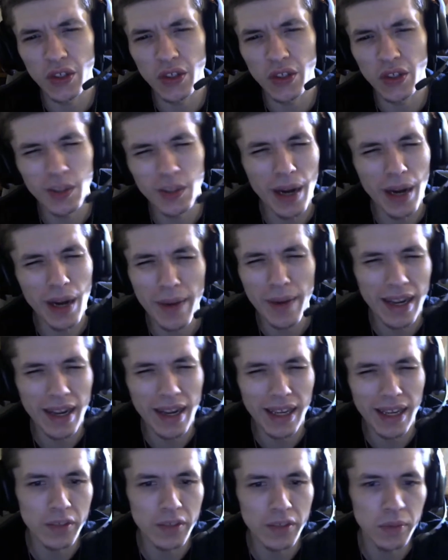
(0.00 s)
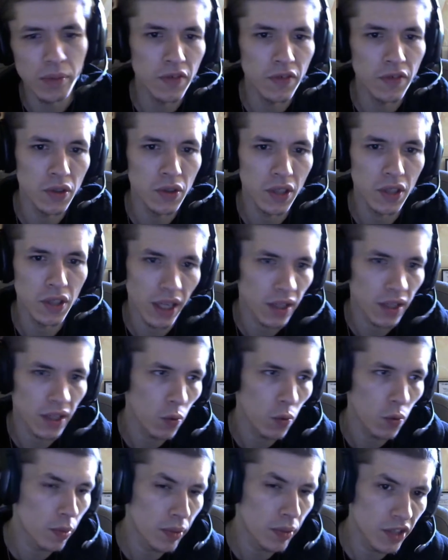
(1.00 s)
probably might not get as many views as like the
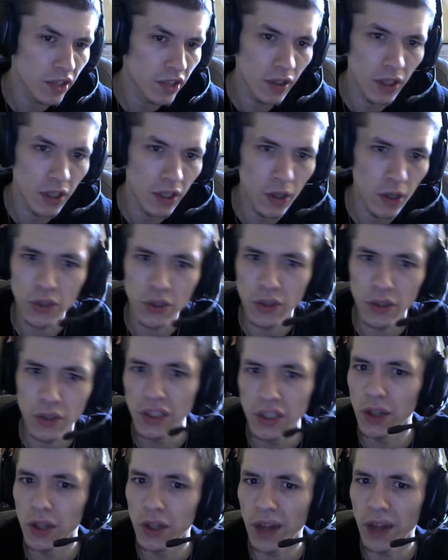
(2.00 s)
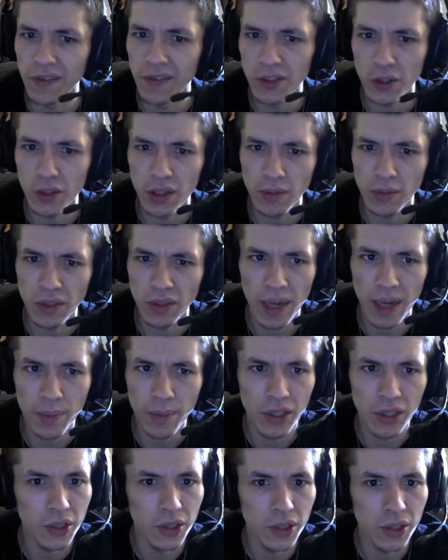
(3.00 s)
One Piece videos or in these other live streams that I'm going to do.